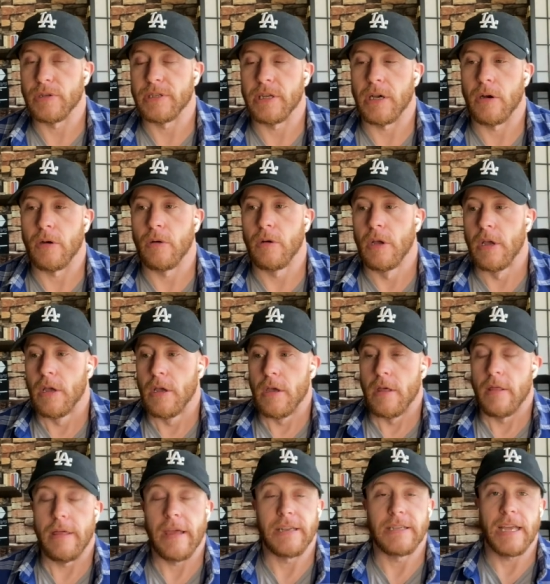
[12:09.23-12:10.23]
So
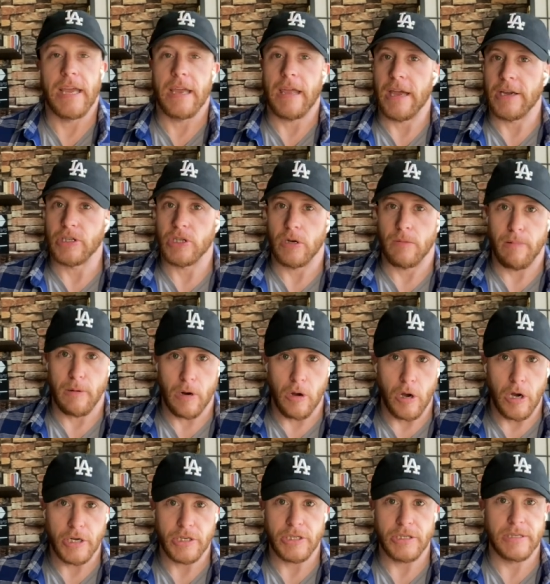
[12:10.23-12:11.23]
they take extra
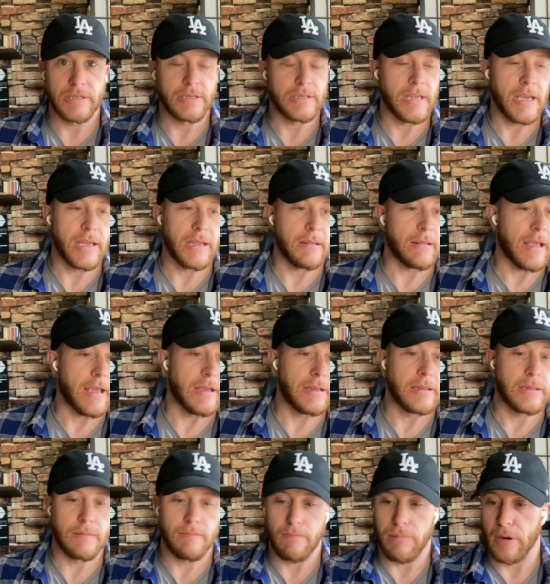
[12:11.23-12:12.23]
precautions. They they
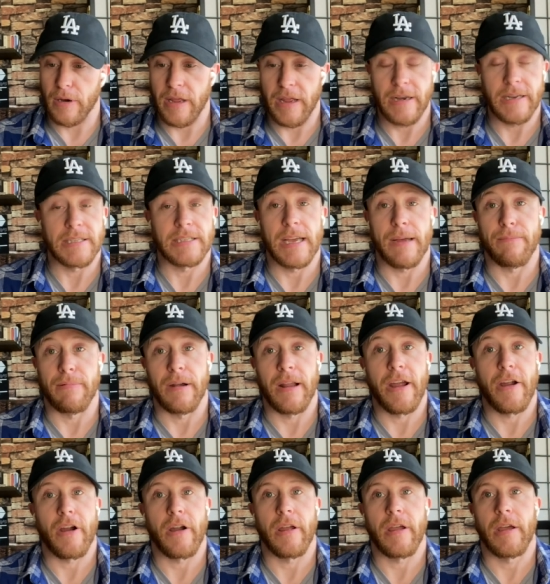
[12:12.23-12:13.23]
put it in a separate
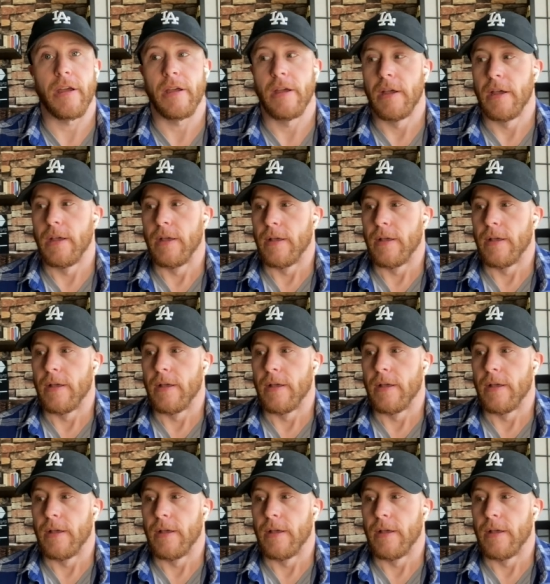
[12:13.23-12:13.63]
area.